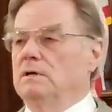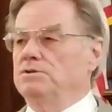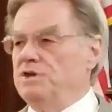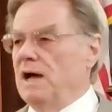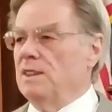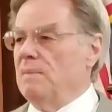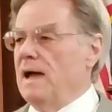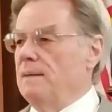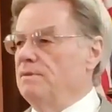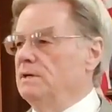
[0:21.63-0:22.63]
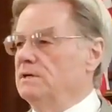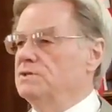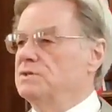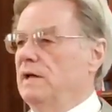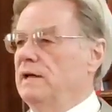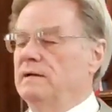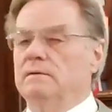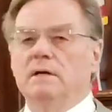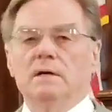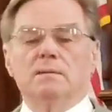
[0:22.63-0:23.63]
John the Baptist,
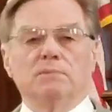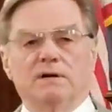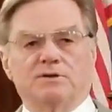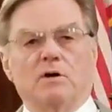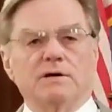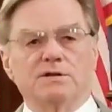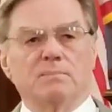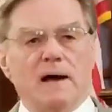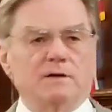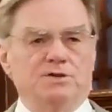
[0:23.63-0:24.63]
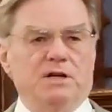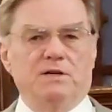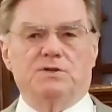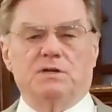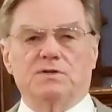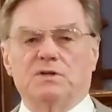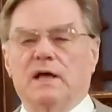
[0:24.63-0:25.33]
and but is always about Jesus.